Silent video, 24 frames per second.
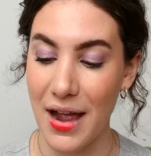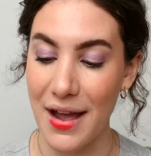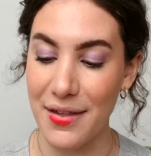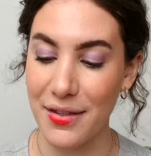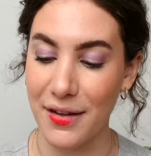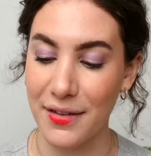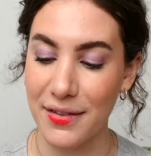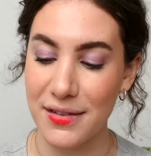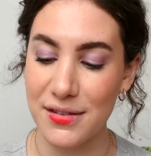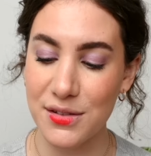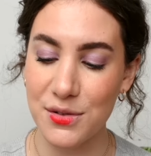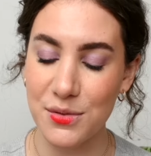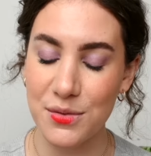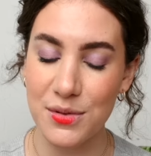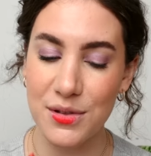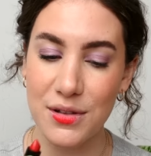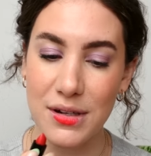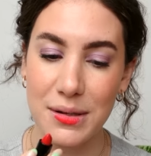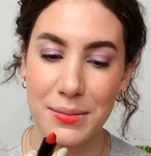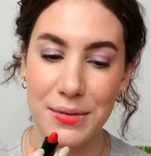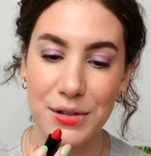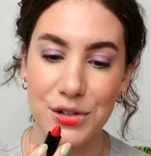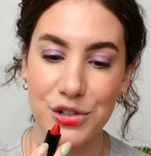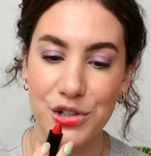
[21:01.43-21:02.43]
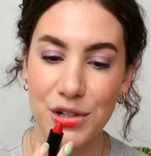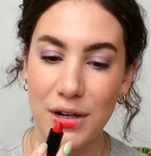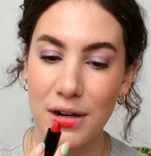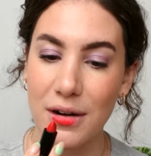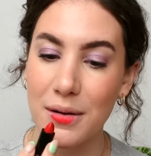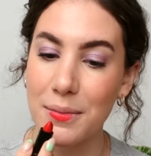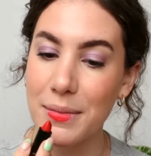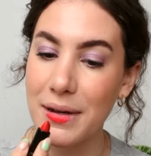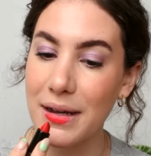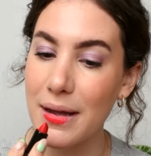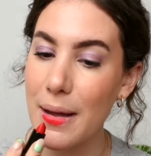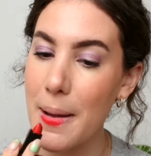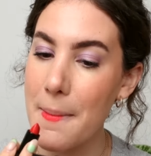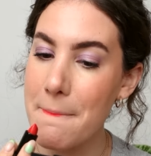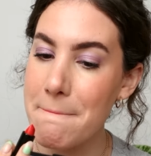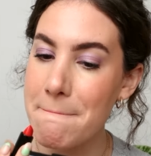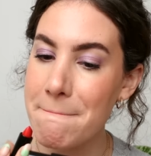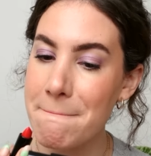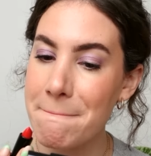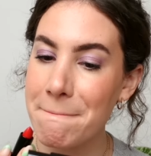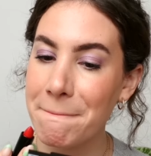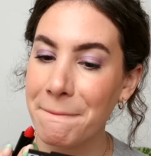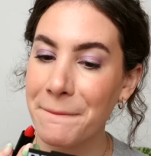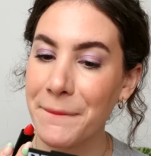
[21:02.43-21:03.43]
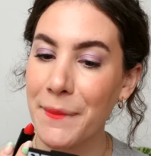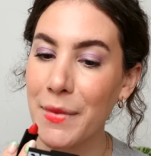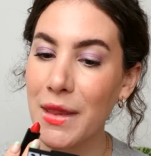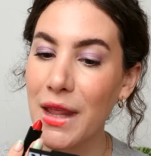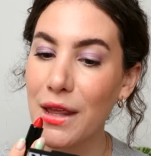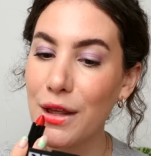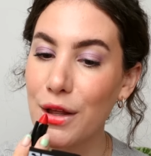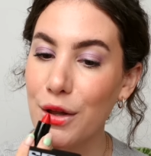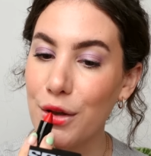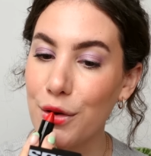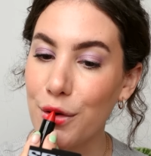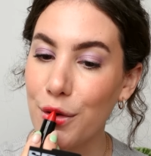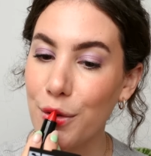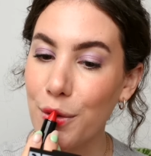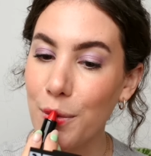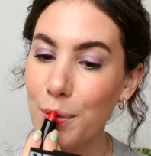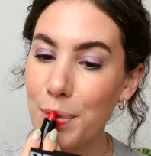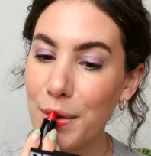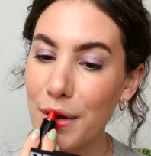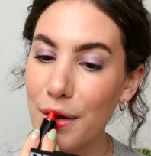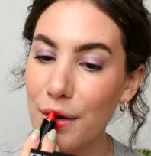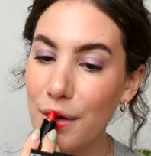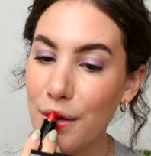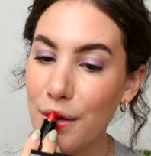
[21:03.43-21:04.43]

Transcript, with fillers: I thought this was going to be sheer, but nope.